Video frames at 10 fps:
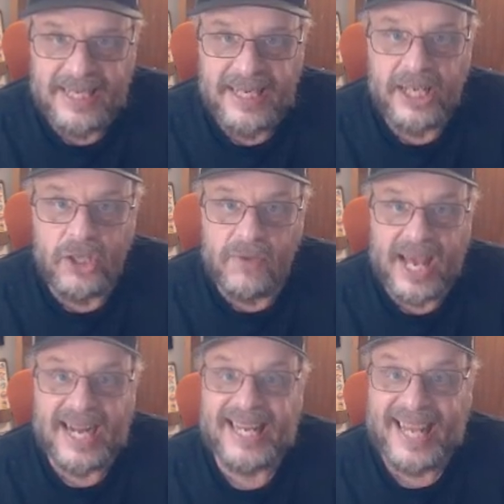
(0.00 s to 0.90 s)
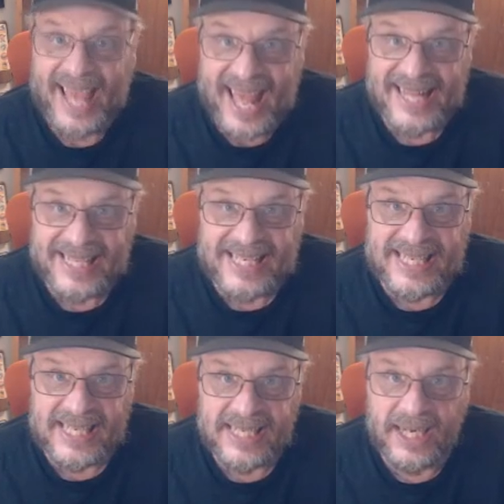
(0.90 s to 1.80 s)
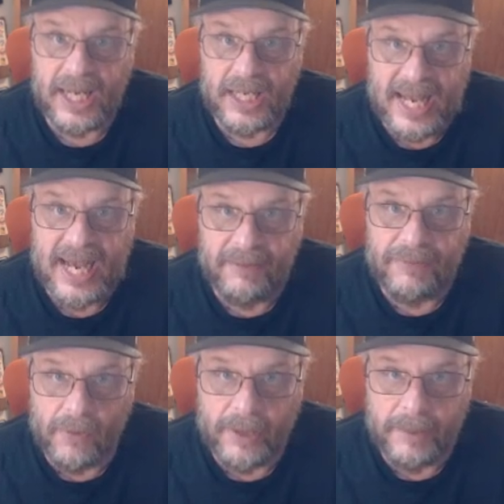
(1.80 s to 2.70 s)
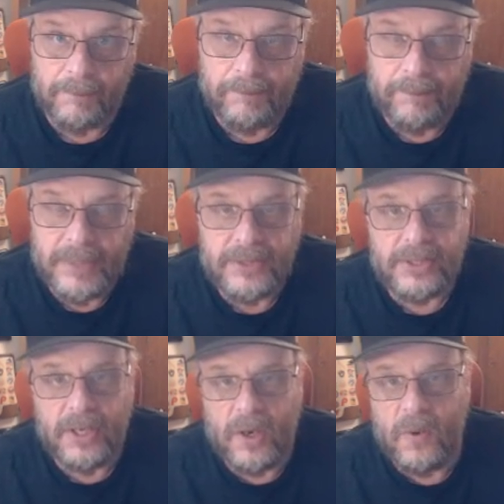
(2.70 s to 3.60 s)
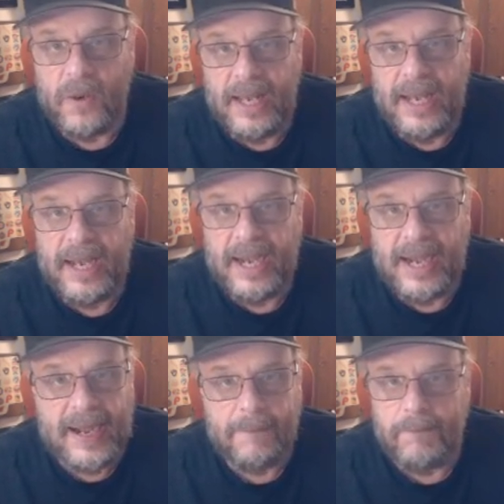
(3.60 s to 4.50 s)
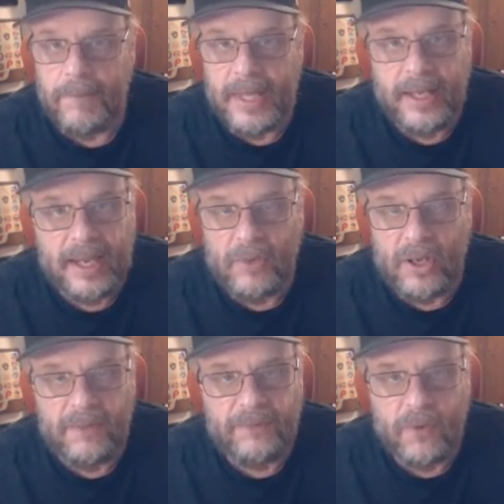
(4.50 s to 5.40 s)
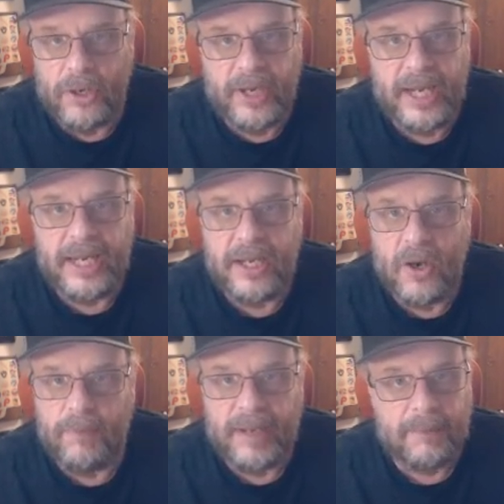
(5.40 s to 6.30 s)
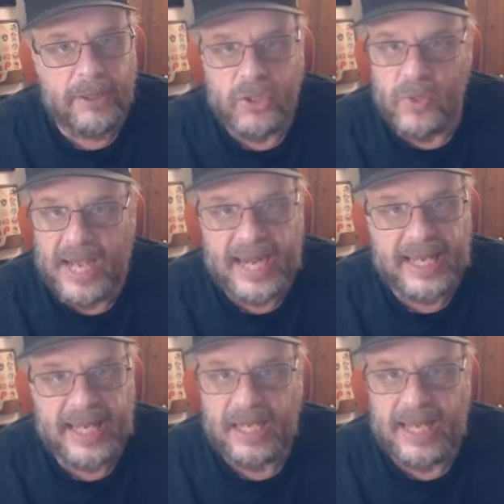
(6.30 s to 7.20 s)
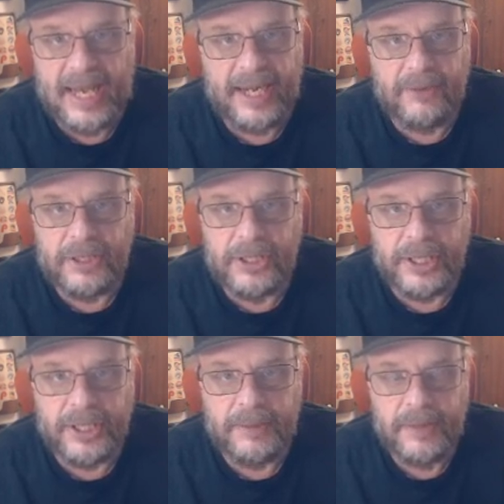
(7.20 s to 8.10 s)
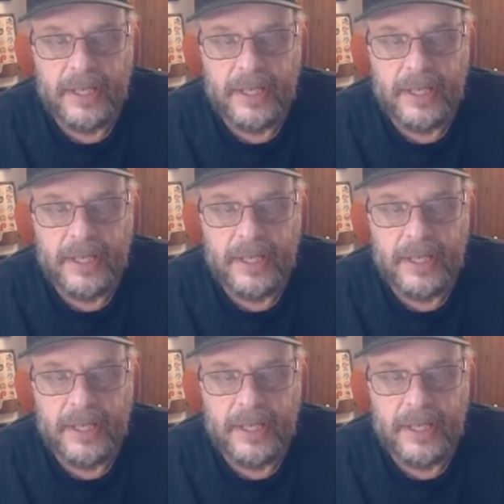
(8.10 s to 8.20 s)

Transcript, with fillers: you've got to get a lot for him. So I'm I'm all for trading Kopech, but you have got to get a lot in return.